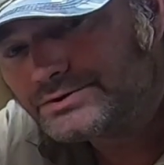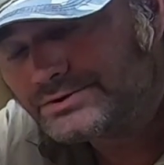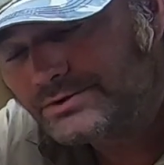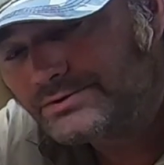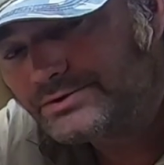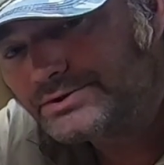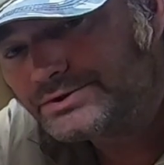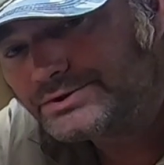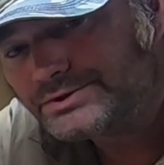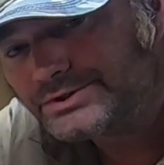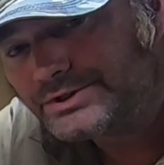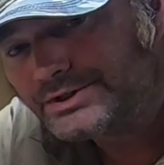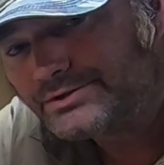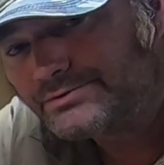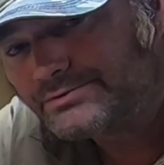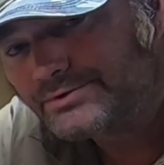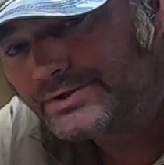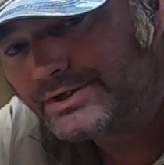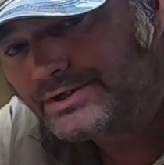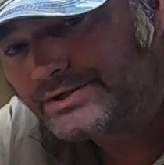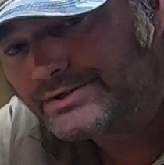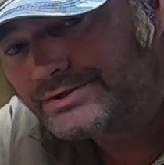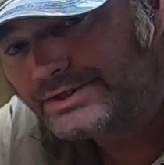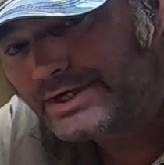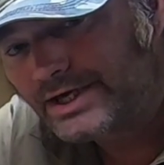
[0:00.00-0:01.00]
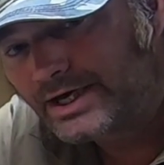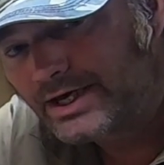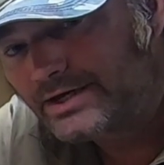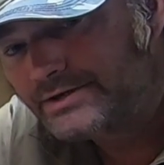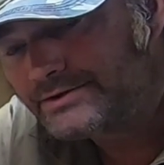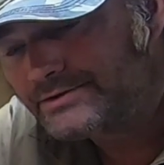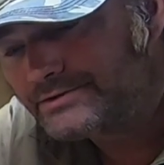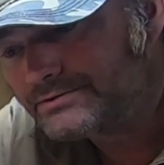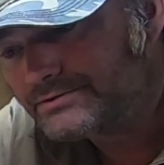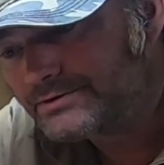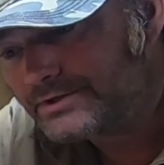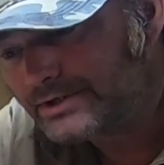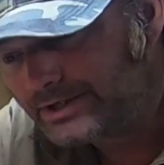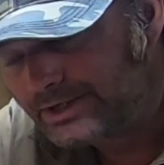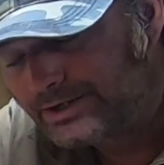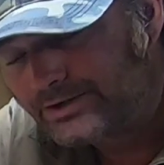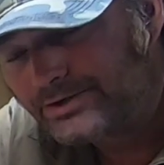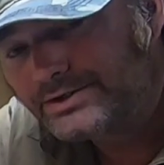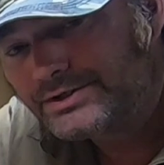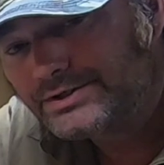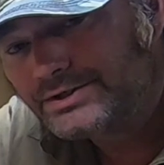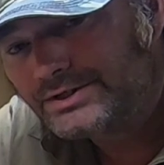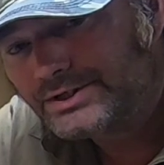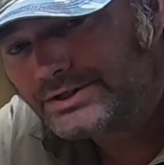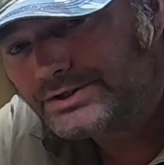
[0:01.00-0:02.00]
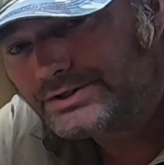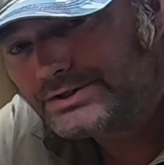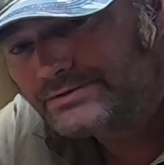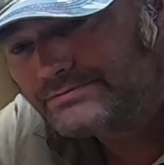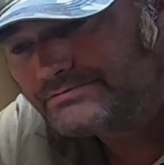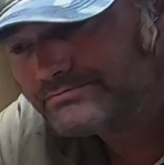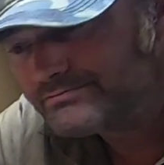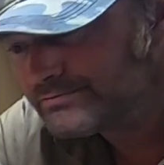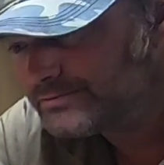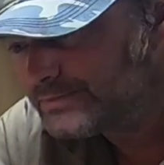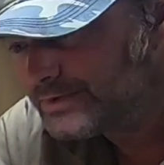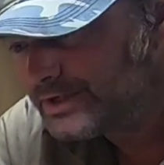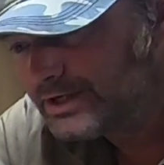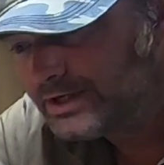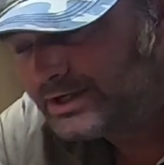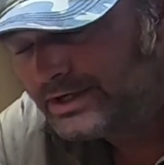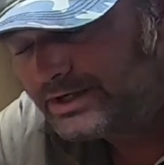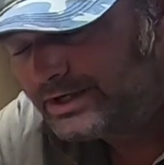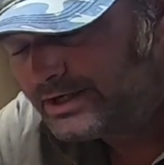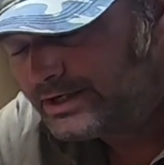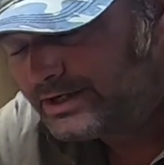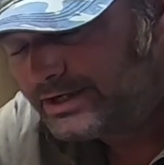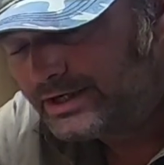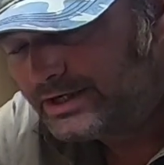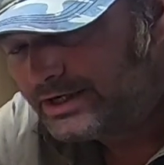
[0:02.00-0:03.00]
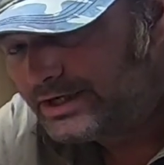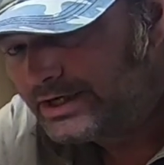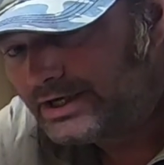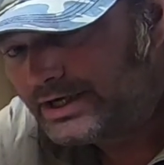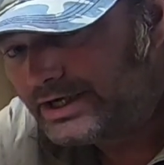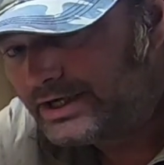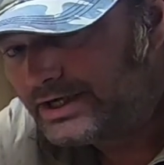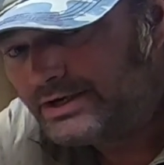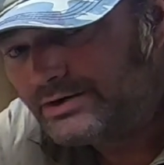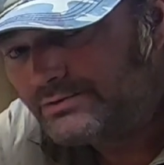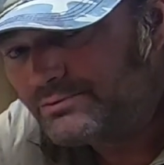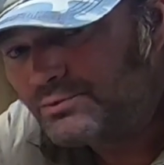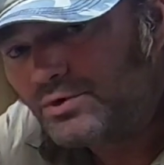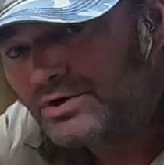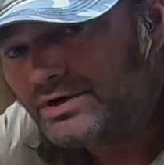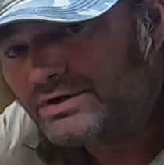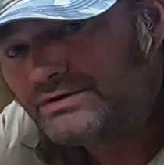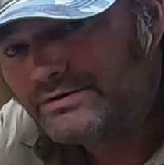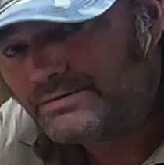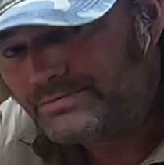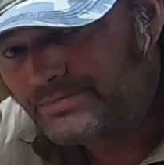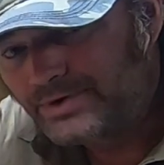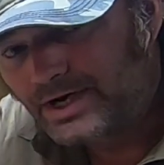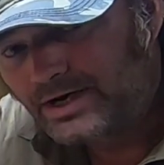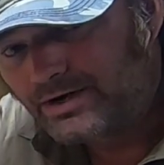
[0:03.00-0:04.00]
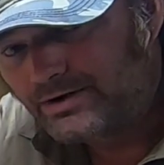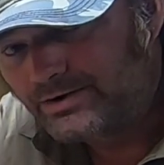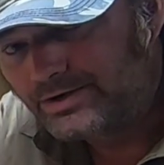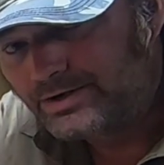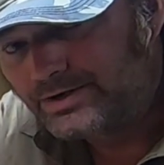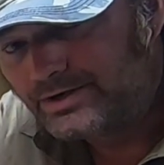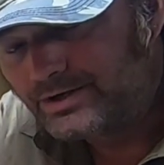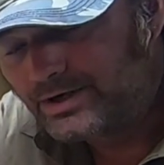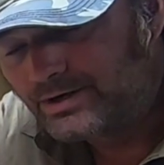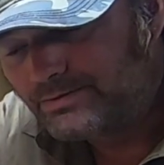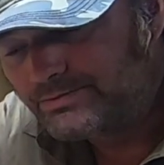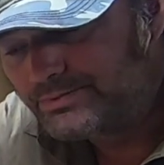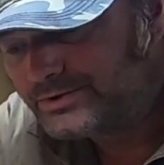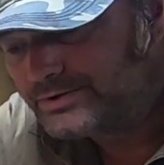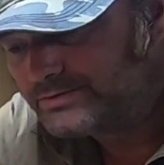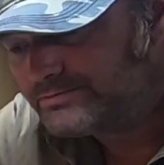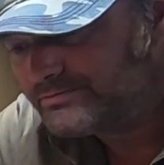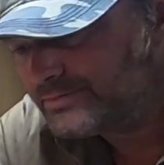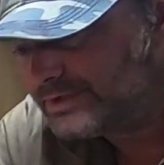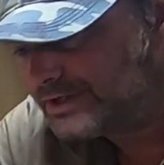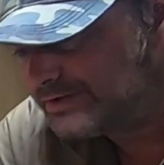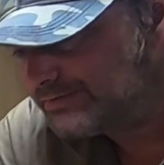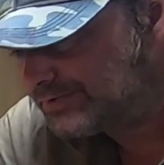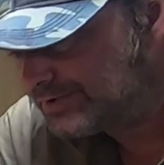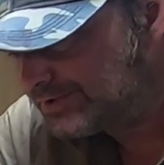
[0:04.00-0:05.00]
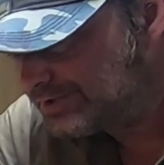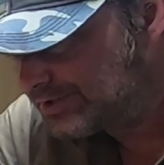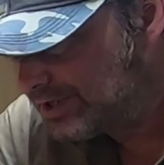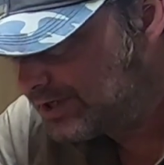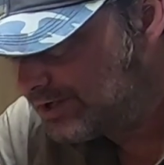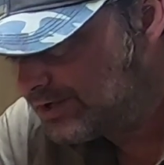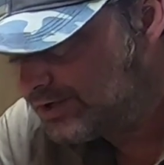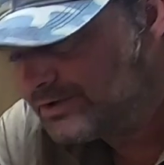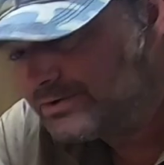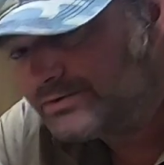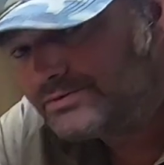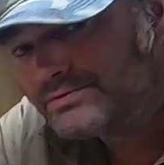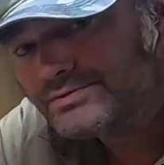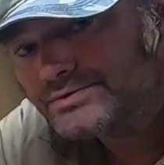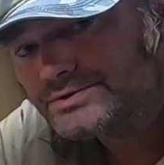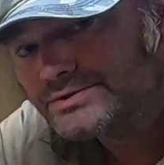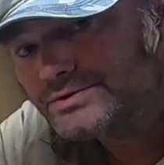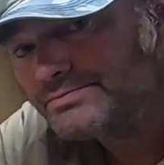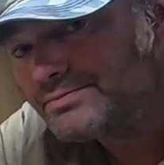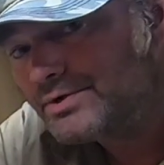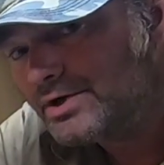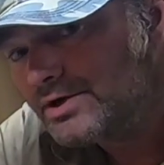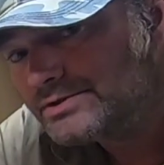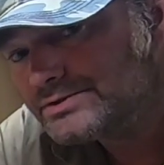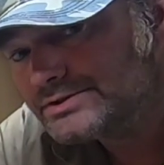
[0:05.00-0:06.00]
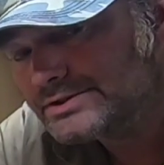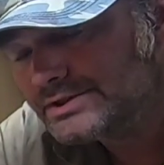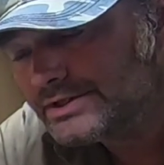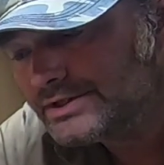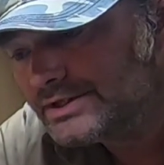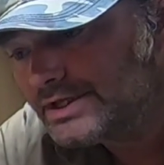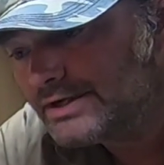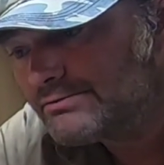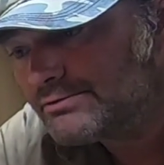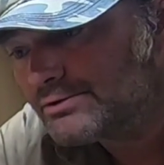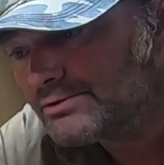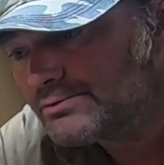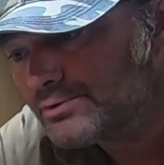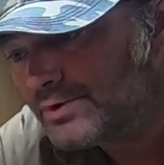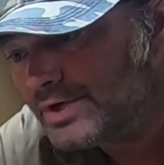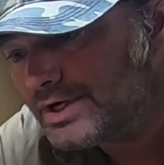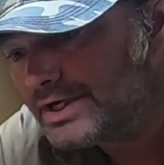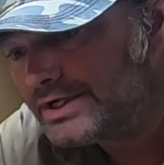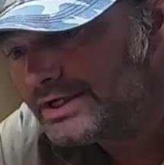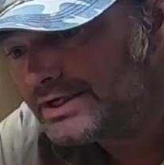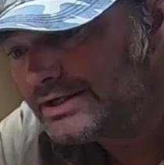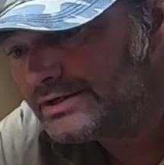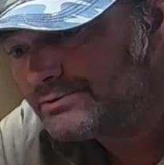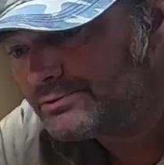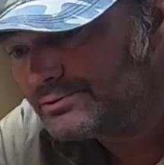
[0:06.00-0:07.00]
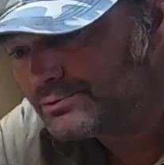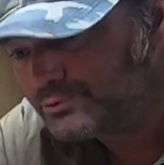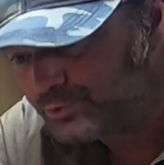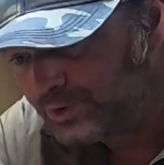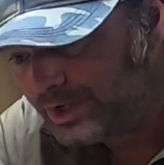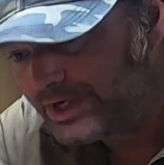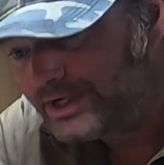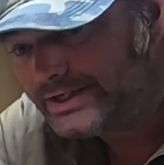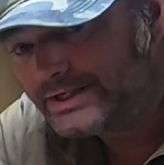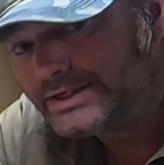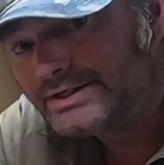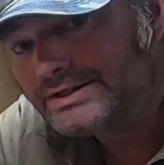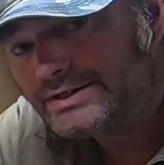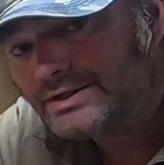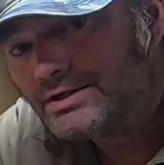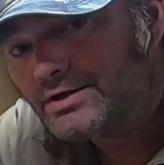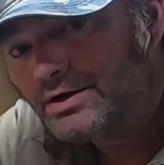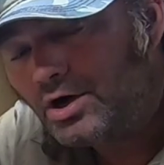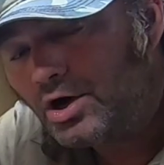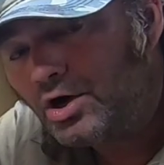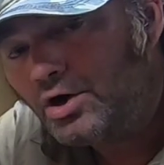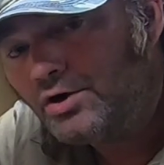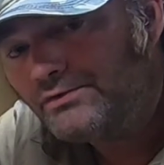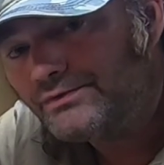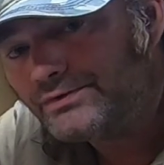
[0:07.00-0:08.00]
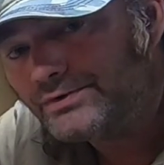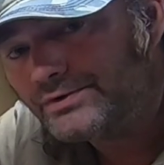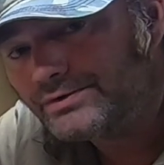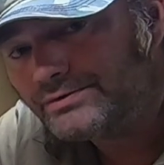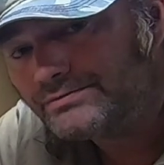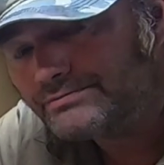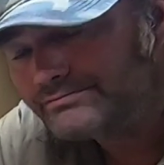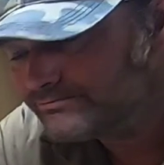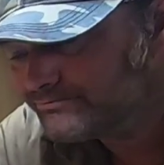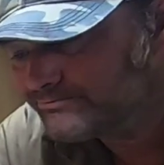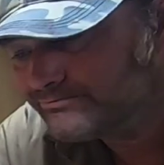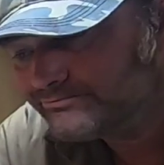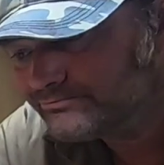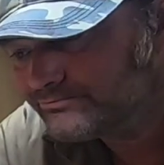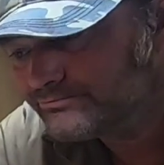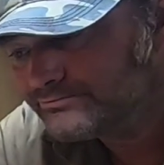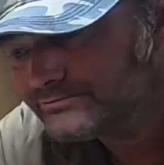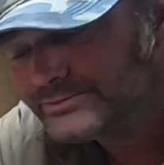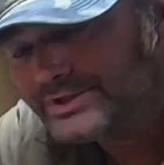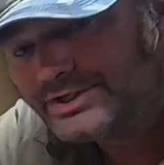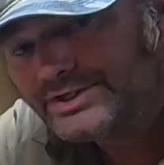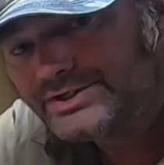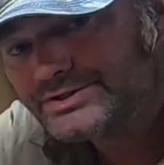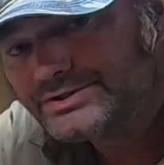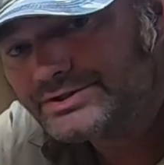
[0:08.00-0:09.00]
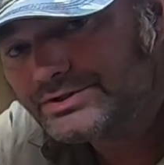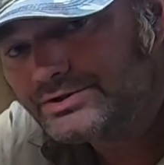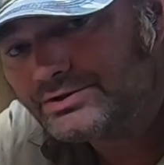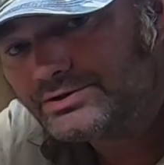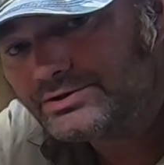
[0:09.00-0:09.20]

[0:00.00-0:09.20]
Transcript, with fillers: solar generators at an air condition and it won't even power it up. Even though supposedly they were ready rated over, they just